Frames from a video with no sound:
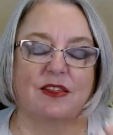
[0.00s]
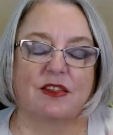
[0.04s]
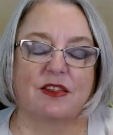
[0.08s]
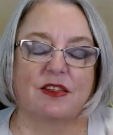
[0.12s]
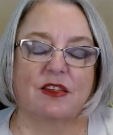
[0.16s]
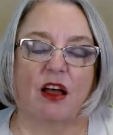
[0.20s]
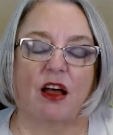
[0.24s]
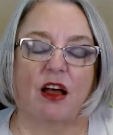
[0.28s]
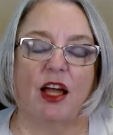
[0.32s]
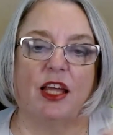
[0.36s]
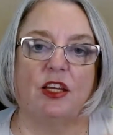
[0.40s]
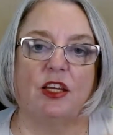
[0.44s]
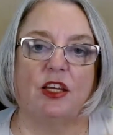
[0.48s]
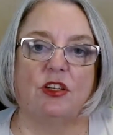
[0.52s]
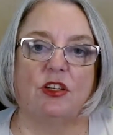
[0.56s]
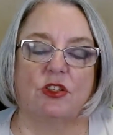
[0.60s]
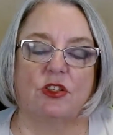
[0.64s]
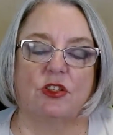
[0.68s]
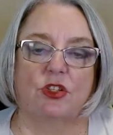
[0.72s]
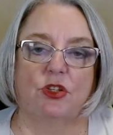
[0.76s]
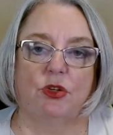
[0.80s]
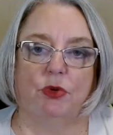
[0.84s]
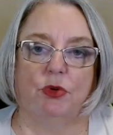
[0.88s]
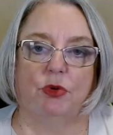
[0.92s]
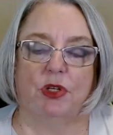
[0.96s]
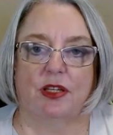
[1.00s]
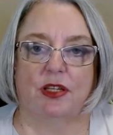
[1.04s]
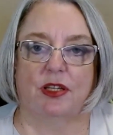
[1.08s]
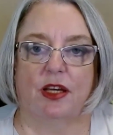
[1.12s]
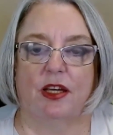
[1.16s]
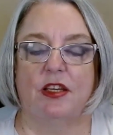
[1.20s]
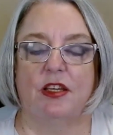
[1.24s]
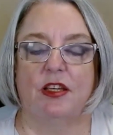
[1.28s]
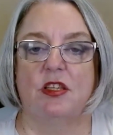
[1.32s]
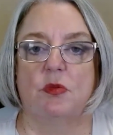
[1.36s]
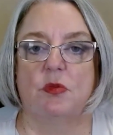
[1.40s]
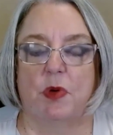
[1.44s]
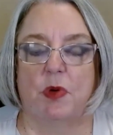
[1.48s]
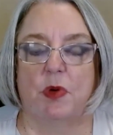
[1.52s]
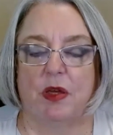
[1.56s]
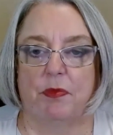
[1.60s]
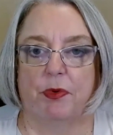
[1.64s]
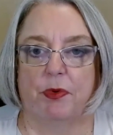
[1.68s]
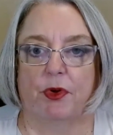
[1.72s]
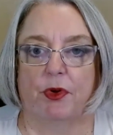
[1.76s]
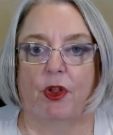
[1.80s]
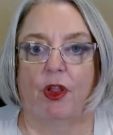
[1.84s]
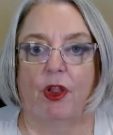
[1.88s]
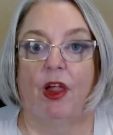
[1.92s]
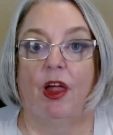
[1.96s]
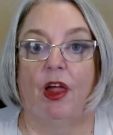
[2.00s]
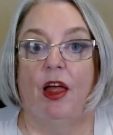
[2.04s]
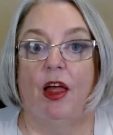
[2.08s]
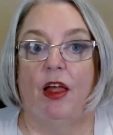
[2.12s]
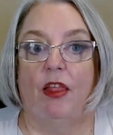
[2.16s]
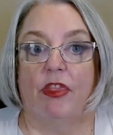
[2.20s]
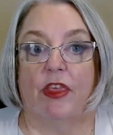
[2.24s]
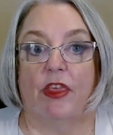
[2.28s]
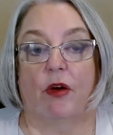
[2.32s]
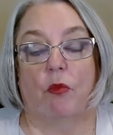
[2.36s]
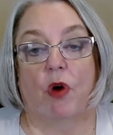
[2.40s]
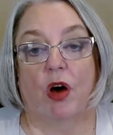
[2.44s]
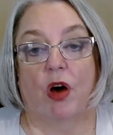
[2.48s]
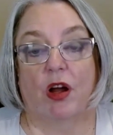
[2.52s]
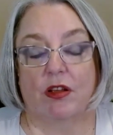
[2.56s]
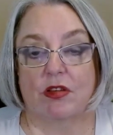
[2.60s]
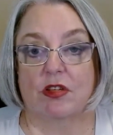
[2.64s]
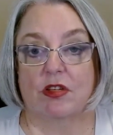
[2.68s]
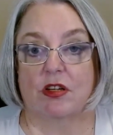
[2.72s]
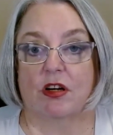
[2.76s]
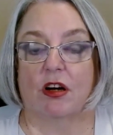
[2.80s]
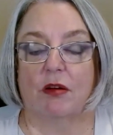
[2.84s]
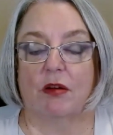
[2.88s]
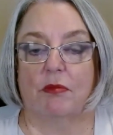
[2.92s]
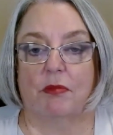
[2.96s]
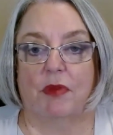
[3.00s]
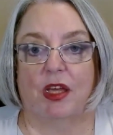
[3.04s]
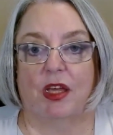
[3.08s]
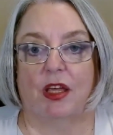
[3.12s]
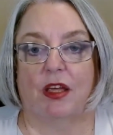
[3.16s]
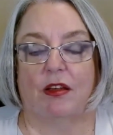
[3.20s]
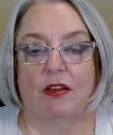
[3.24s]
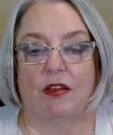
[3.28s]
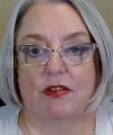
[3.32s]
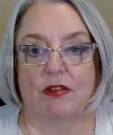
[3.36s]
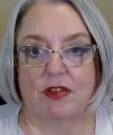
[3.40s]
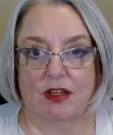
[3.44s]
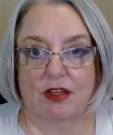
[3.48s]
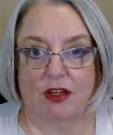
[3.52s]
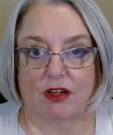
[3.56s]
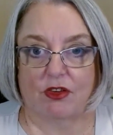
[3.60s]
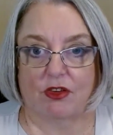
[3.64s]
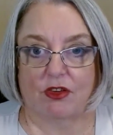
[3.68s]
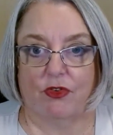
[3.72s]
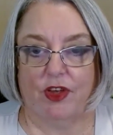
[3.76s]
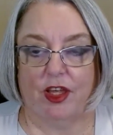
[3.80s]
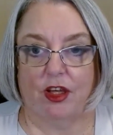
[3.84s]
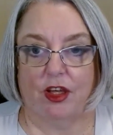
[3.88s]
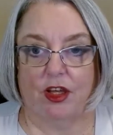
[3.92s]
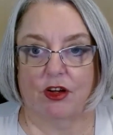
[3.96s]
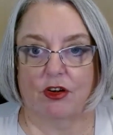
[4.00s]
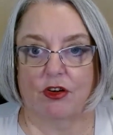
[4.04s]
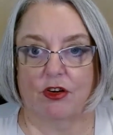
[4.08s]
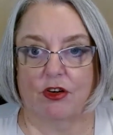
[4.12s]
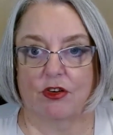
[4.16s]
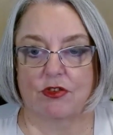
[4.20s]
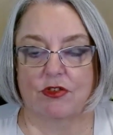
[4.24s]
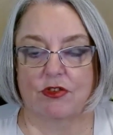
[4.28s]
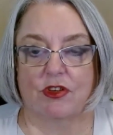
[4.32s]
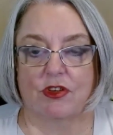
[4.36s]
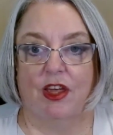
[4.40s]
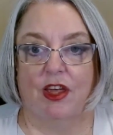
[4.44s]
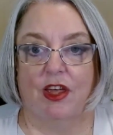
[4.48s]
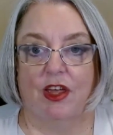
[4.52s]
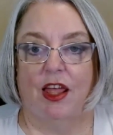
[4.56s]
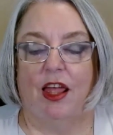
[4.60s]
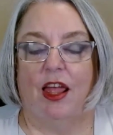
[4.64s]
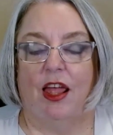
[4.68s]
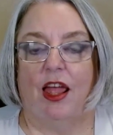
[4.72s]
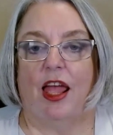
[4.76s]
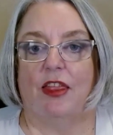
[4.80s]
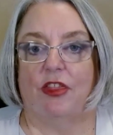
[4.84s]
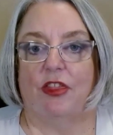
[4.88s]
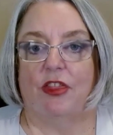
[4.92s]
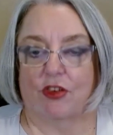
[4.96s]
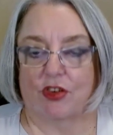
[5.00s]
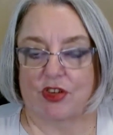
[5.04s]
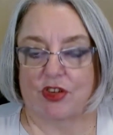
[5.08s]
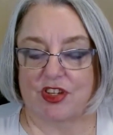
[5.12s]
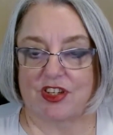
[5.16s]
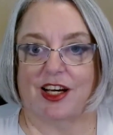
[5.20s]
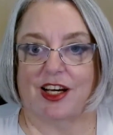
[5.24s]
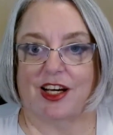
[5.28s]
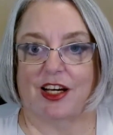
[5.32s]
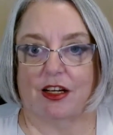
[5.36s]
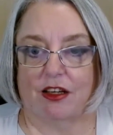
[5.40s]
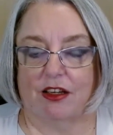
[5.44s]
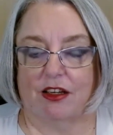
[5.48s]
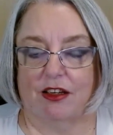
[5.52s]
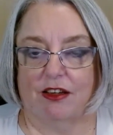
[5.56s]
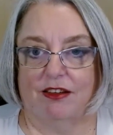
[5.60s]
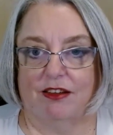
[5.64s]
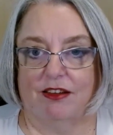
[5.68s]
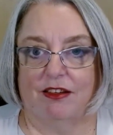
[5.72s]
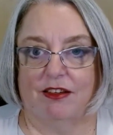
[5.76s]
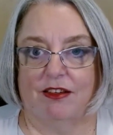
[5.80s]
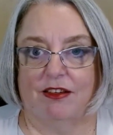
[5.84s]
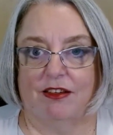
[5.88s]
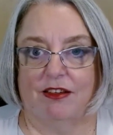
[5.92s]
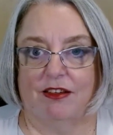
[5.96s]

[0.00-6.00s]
designed to entice people that want to start making six figures and they're stuck.